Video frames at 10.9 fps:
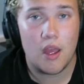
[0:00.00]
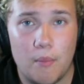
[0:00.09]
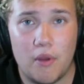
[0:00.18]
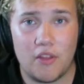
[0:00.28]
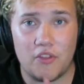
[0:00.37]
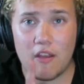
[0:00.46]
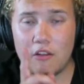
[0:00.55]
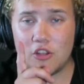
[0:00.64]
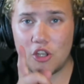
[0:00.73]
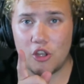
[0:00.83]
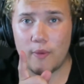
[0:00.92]
but there are
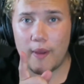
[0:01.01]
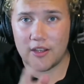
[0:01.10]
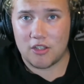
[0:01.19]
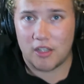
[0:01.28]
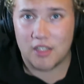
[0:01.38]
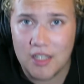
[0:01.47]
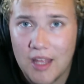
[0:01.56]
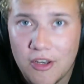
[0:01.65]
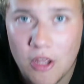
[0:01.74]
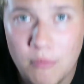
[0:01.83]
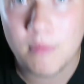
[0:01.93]
two ways I see
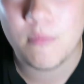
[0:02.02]
that notebook